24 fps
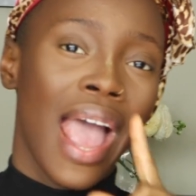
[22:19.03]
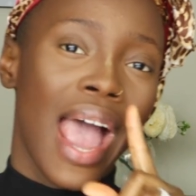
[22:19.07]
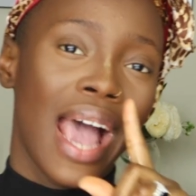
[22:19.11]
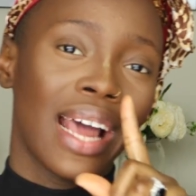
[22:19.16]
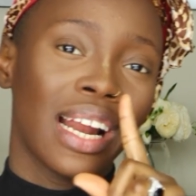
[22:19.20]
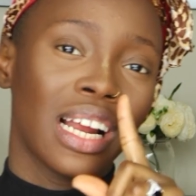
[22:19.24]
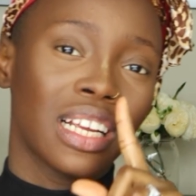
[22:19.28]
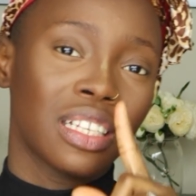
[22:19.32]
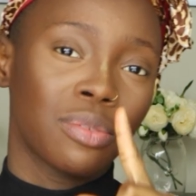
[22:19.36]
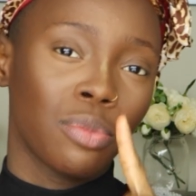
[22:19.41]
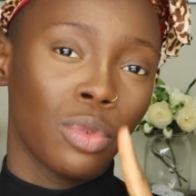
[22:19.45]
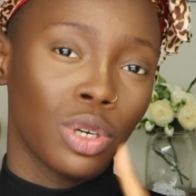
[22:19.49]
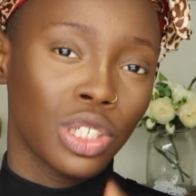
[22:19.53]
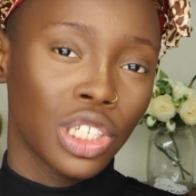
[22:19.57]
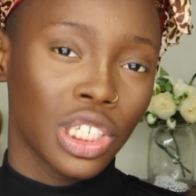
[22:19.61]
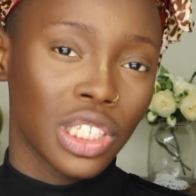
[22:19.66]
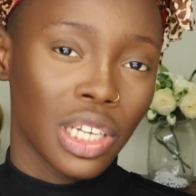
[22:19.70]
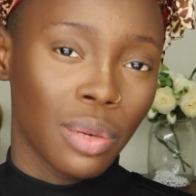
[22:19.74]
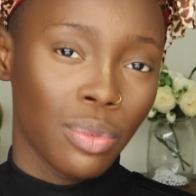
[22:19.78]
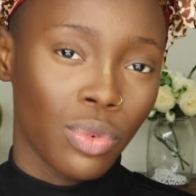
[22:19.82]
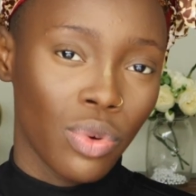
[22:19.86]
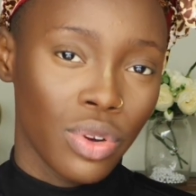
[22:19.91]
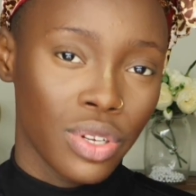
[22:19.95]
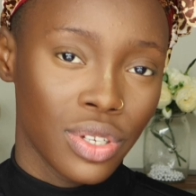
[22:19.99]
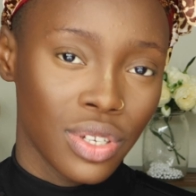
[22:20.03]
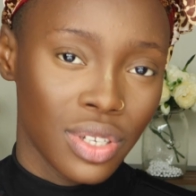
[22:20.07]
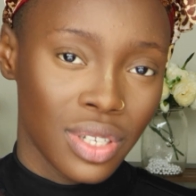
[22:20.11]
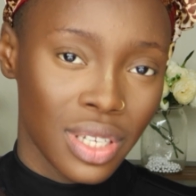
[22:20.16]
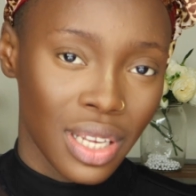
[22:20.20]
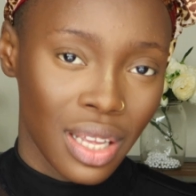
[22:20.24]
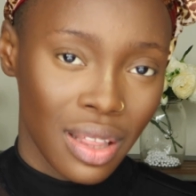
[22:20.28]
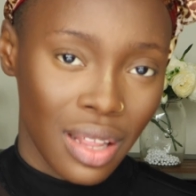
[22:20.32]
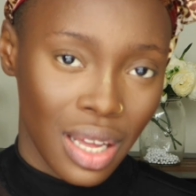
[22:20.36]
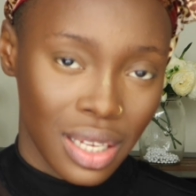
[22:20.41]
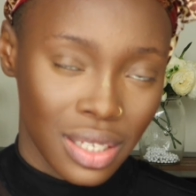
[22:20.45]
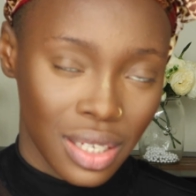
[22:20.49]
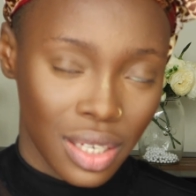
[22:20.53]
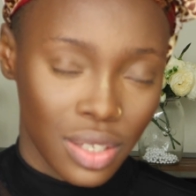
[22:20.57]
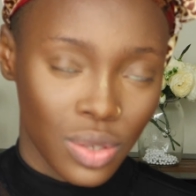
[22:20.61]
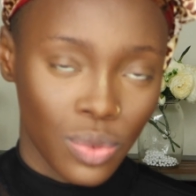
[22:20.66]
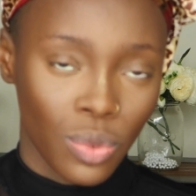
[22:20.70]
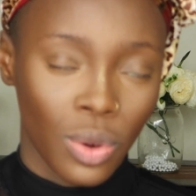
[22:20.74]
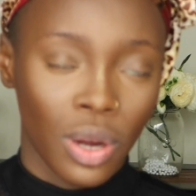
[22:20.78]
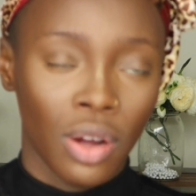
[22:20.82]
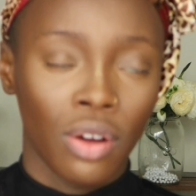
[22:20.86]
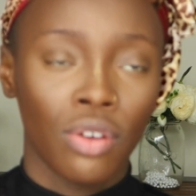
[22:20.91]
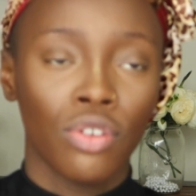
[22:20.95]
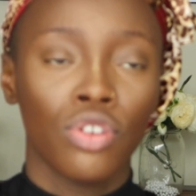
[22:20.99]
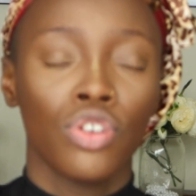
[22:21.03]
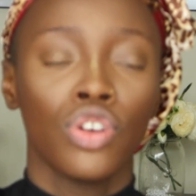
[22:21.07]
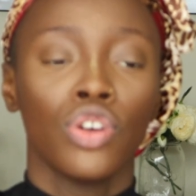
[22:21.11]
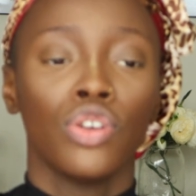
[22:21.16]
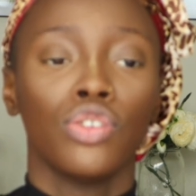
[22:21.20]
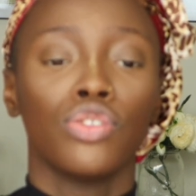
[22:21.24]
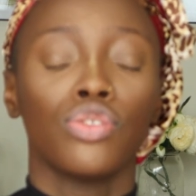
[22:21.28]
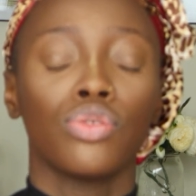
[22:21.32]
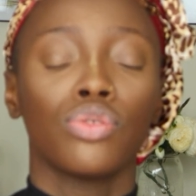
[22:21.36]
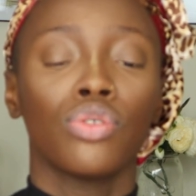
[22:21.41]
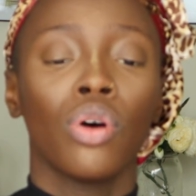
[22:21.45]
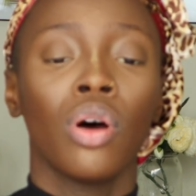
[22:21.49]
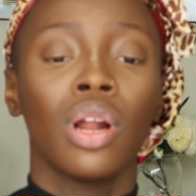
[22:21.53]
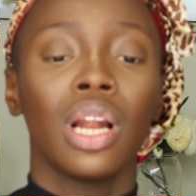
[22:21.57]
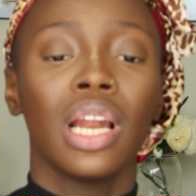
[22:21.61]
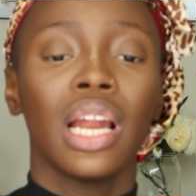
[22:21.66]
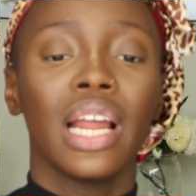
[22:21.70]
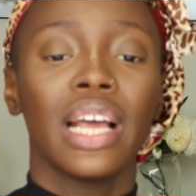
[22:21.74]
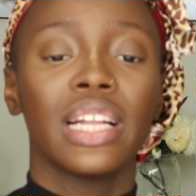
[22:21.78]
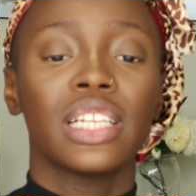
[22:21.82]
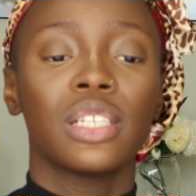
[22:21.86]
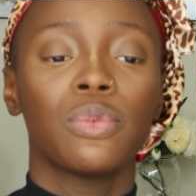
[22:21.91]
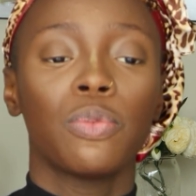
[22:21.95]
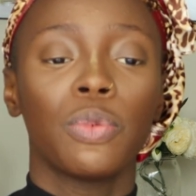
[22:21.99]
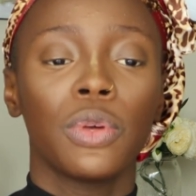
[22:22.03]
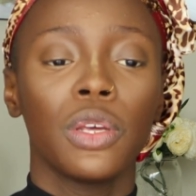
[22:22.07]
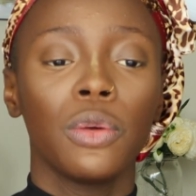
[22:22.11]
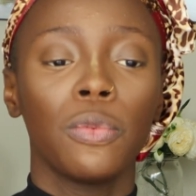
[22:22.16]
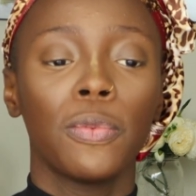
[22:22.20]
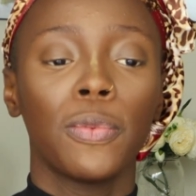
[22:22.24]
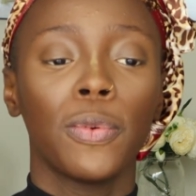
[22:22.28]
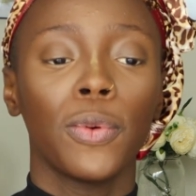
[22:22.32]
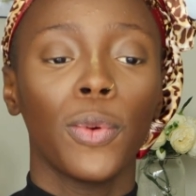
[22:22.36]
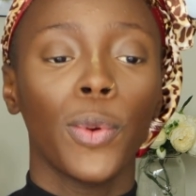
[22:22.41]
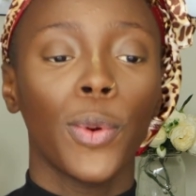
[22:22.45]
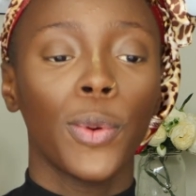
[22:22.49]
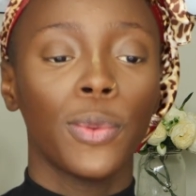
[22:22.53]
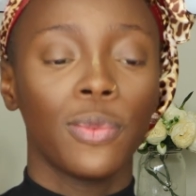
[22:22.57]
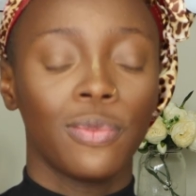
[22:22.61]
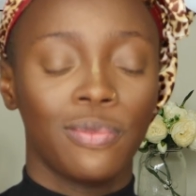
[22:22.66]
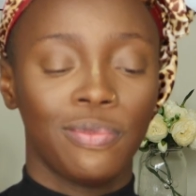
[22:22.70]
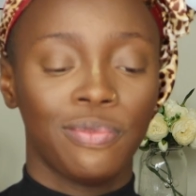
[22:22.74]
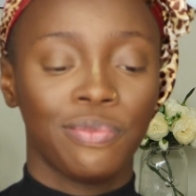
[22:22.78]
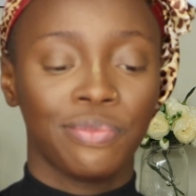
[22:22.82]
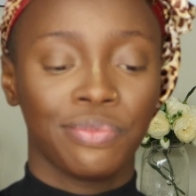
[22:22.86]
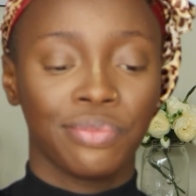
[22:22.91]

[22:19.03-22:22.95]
And as much as I'm going to say that as well, do not let people